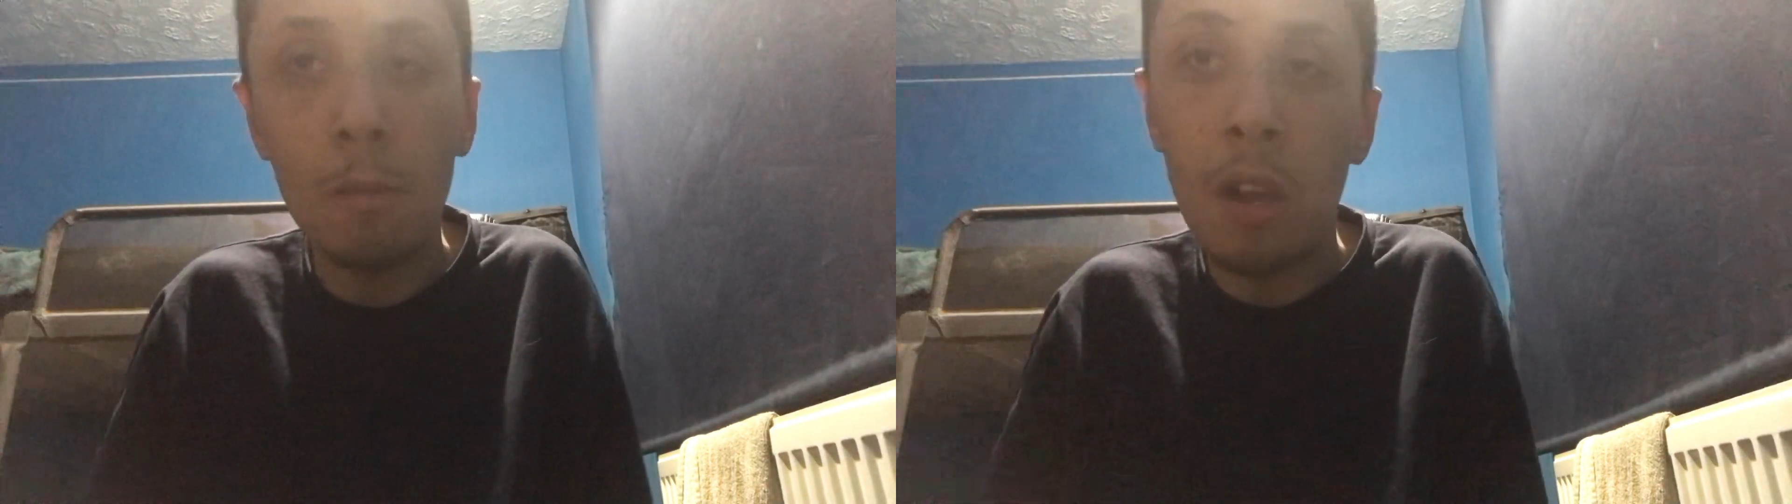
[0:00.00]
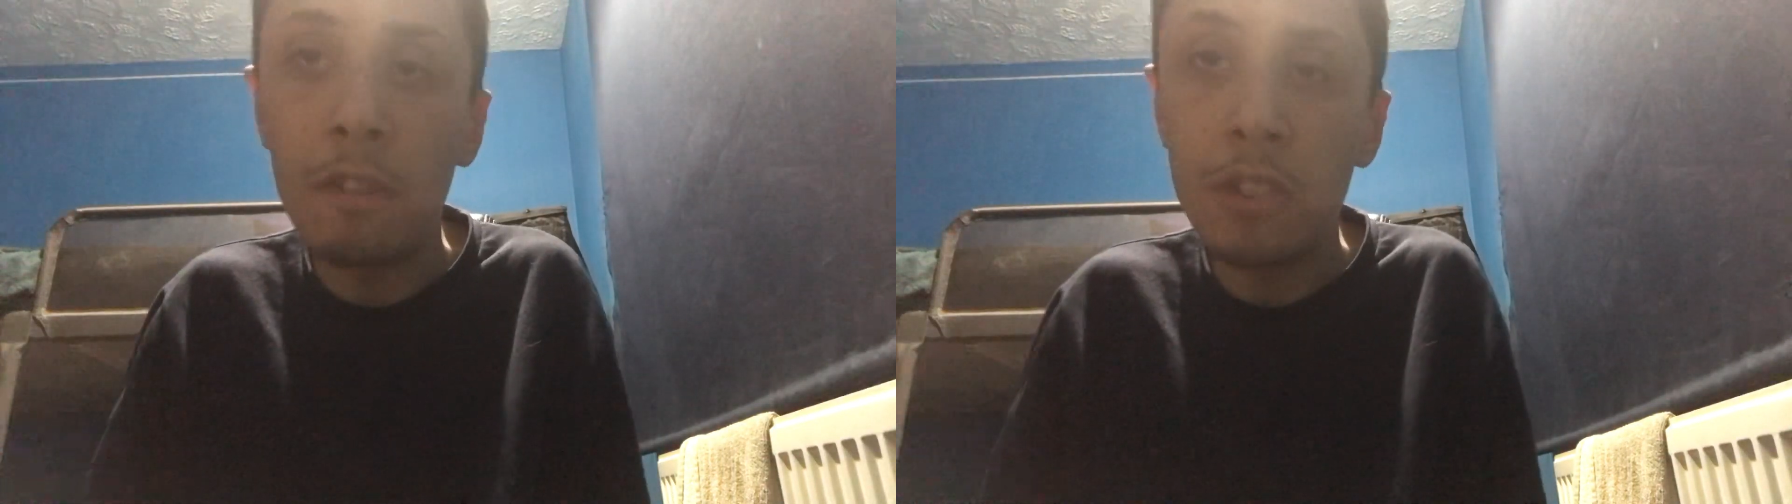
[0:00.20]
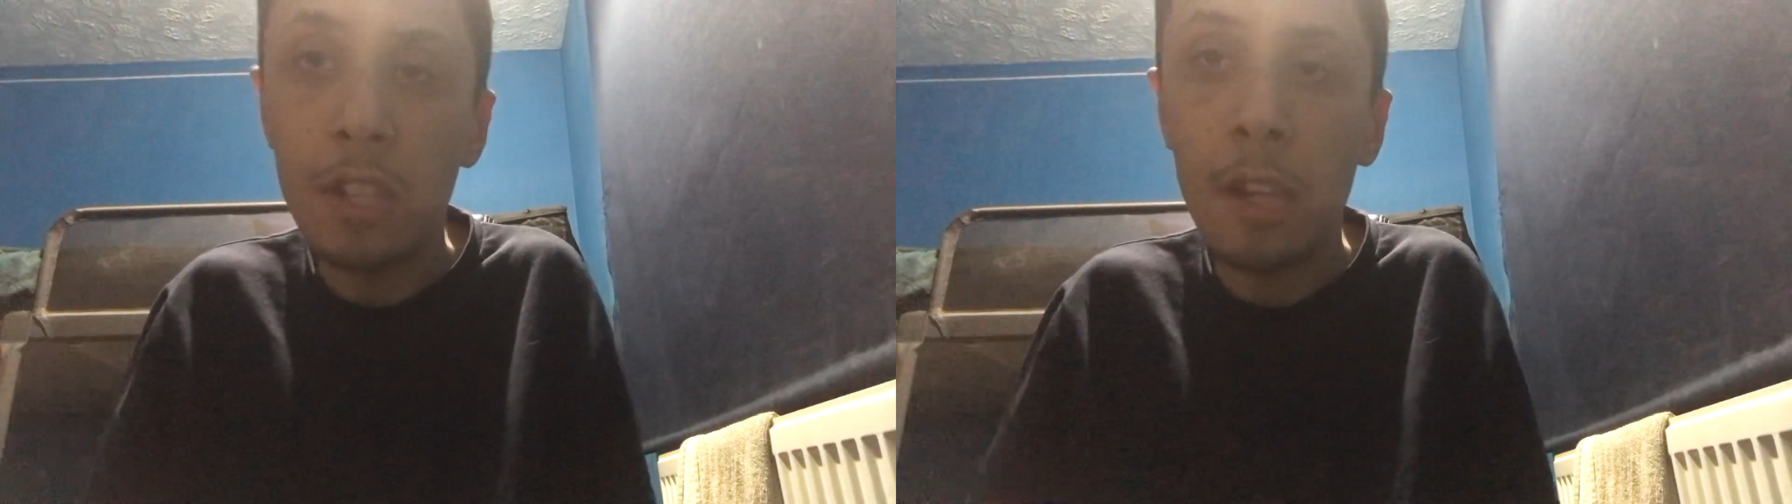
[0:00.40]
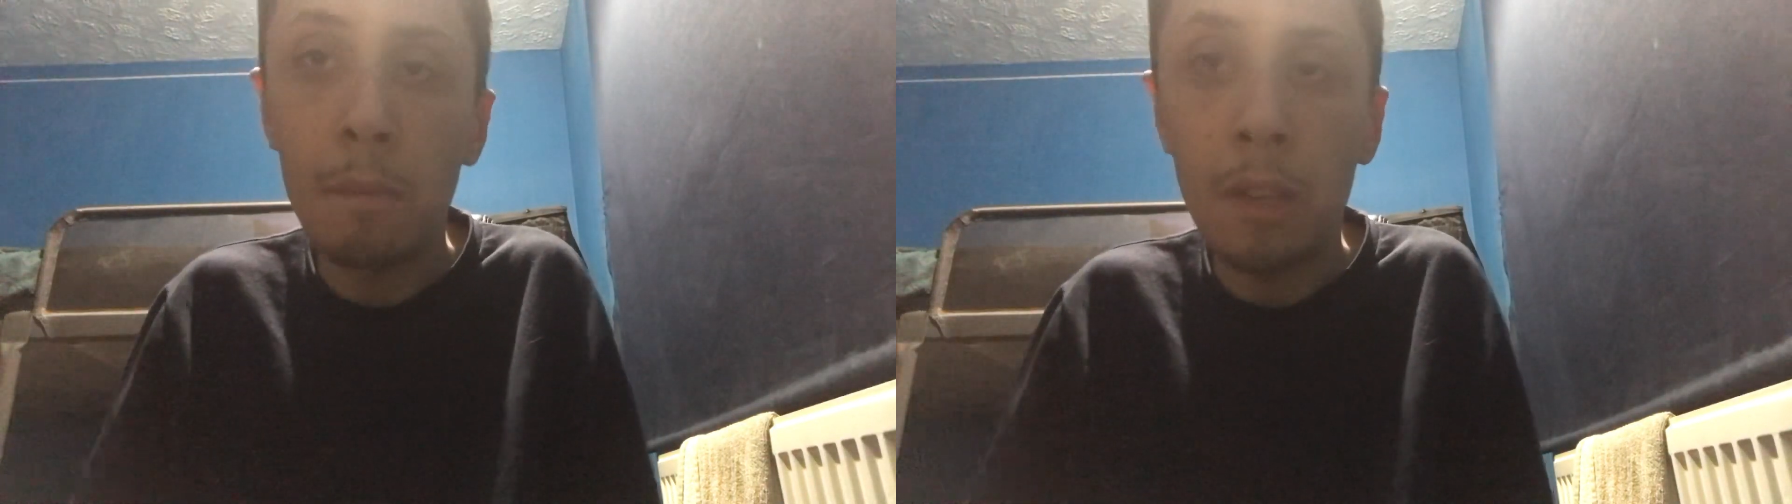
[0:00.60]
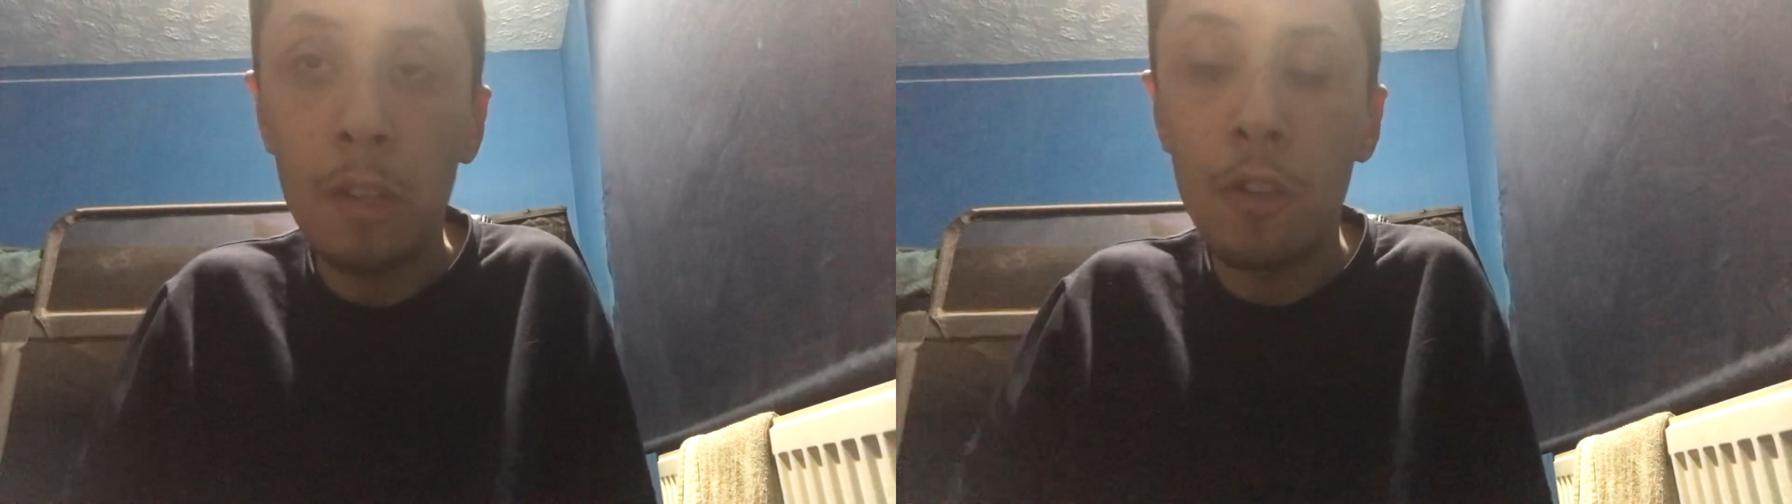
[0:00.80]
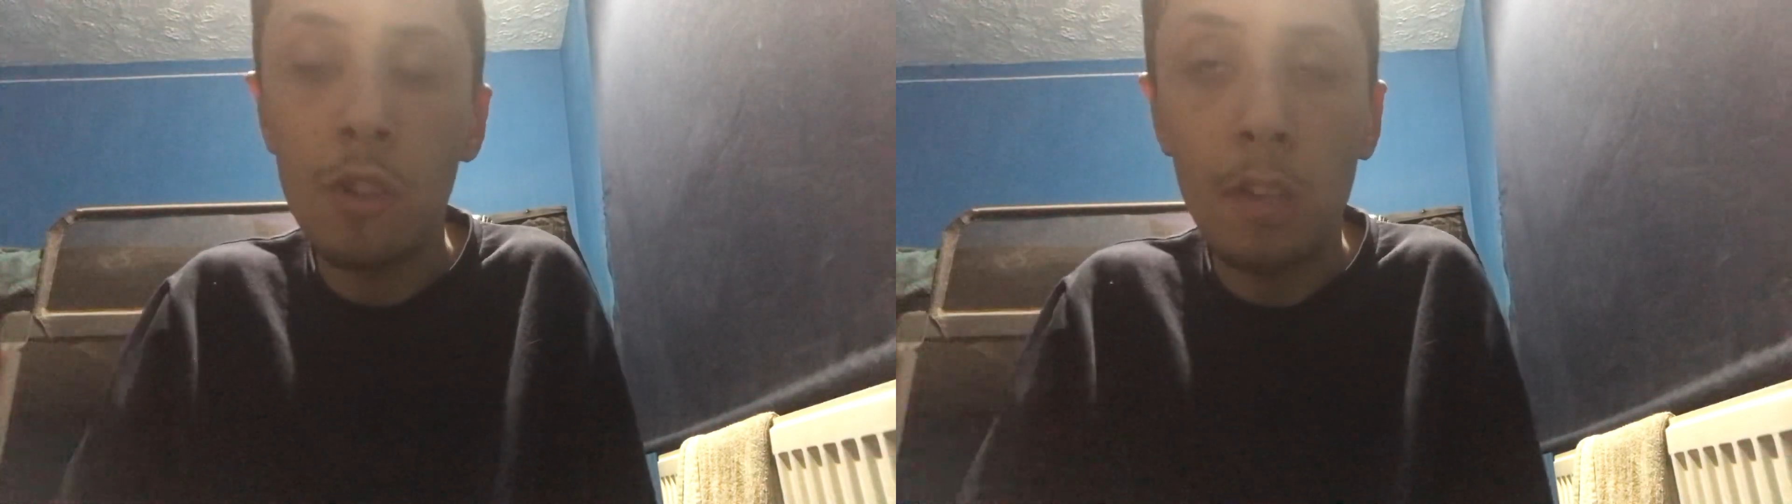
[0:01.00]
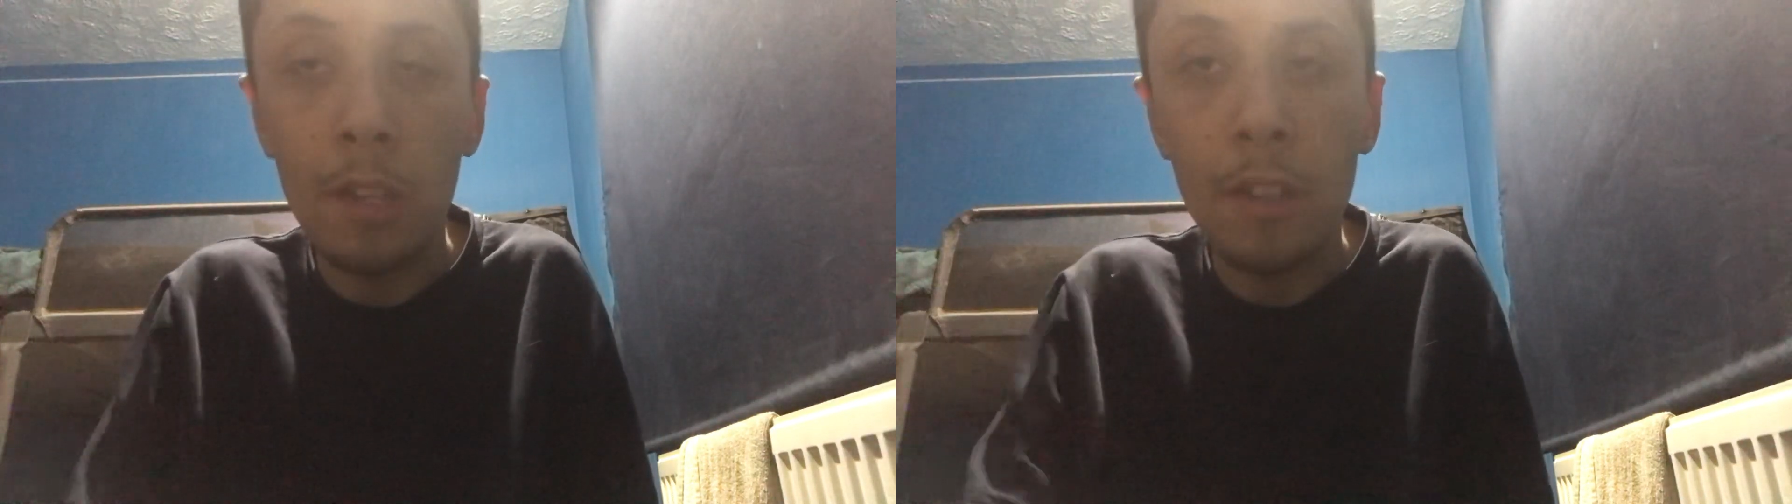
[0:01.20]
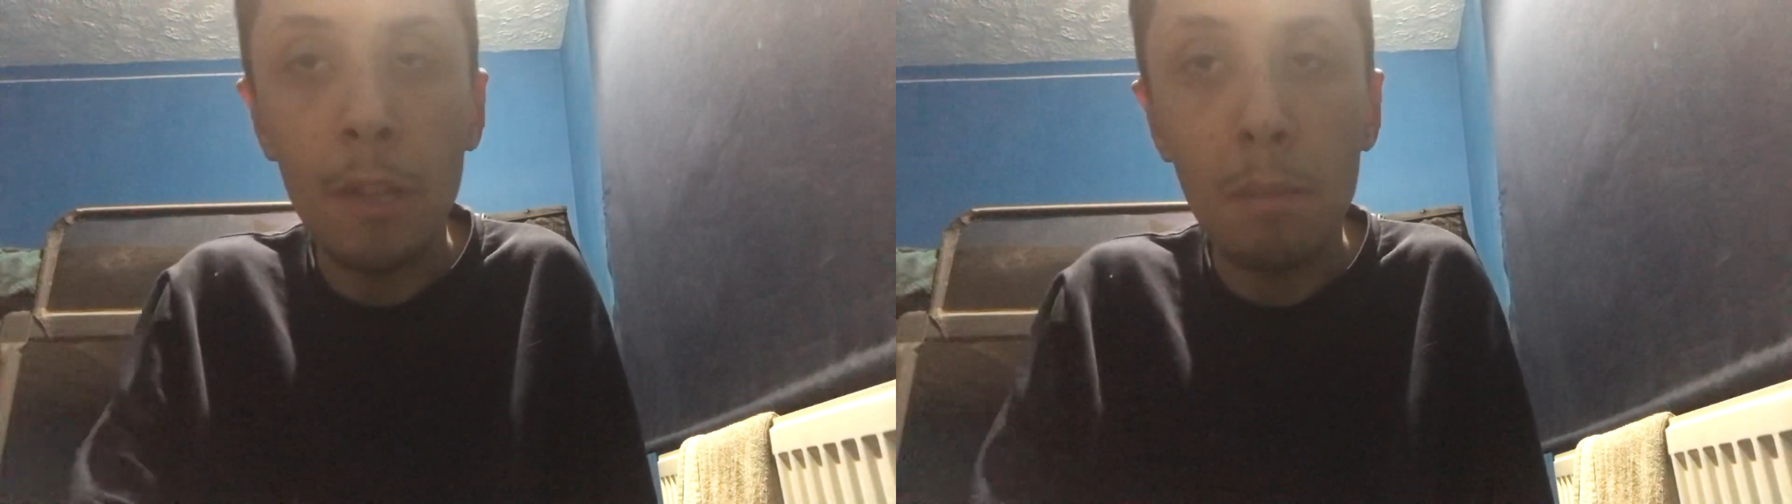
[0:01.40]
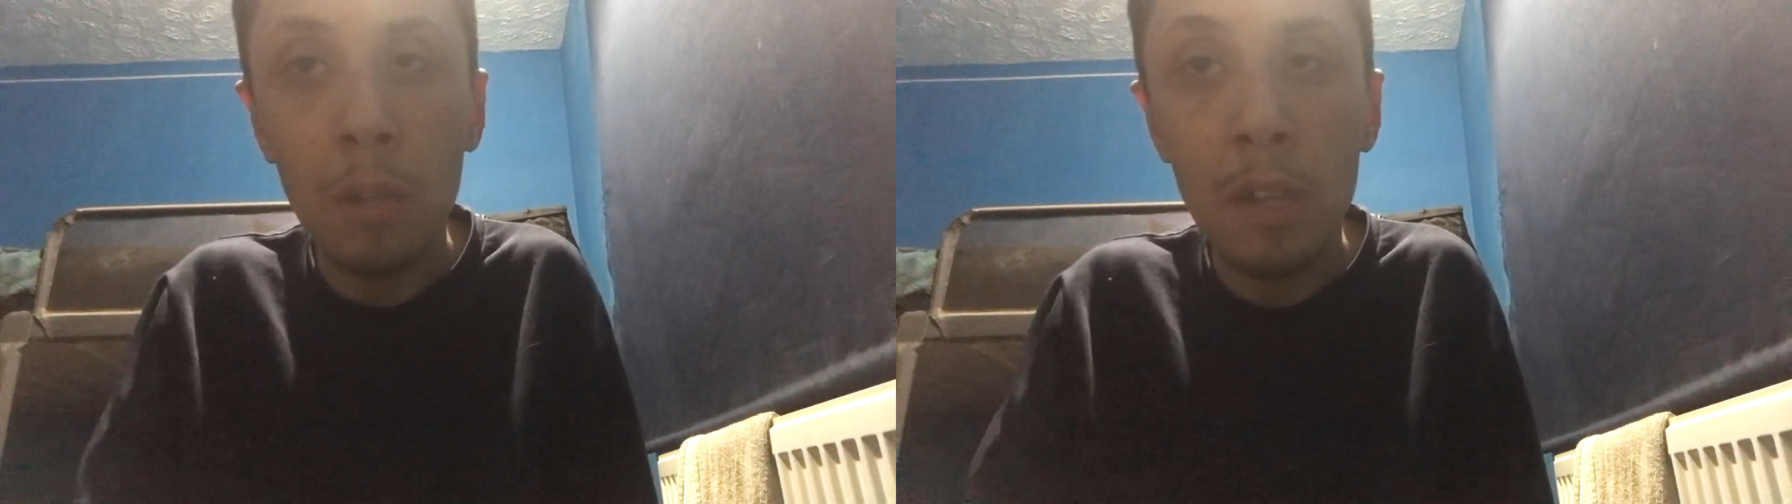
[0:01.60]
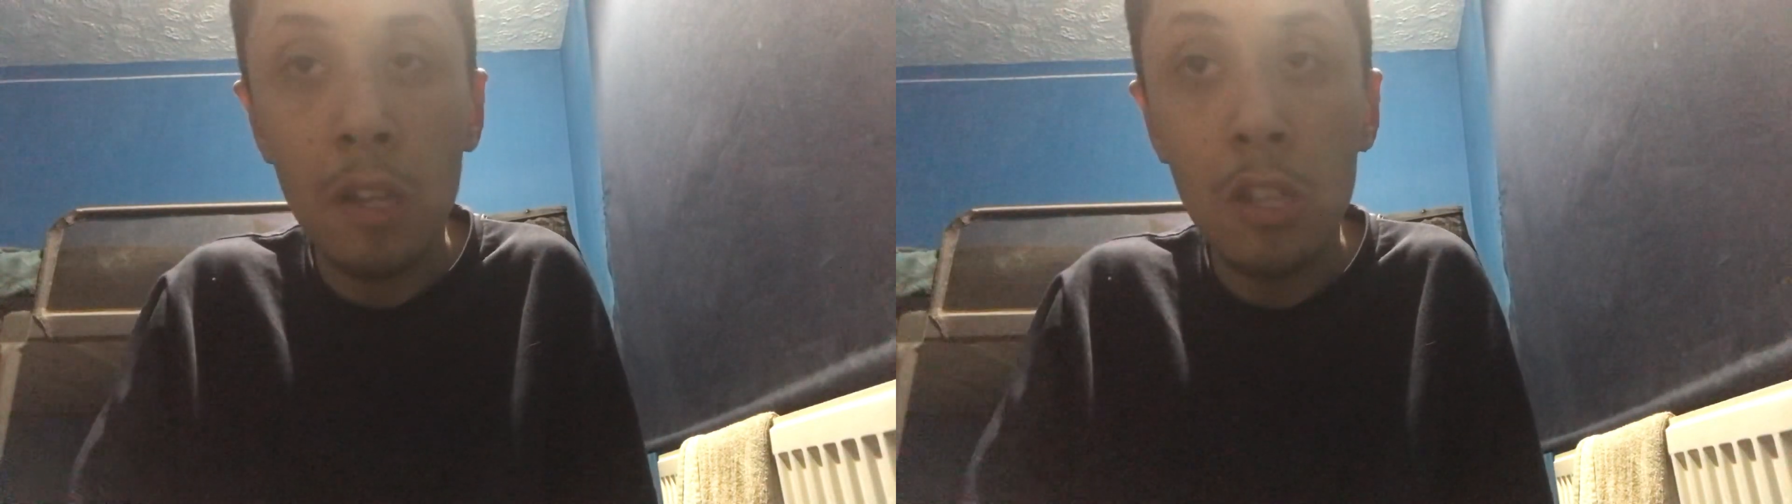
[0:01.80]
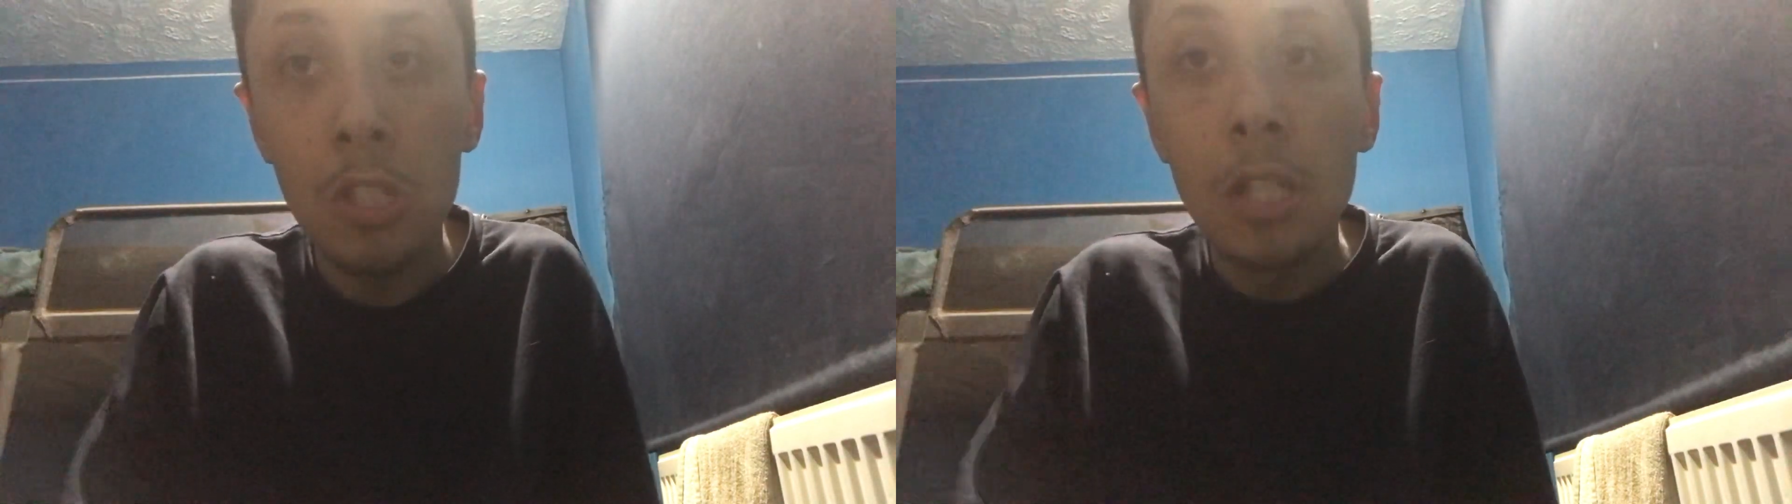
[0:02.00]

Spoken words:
whatever stadium they did play at.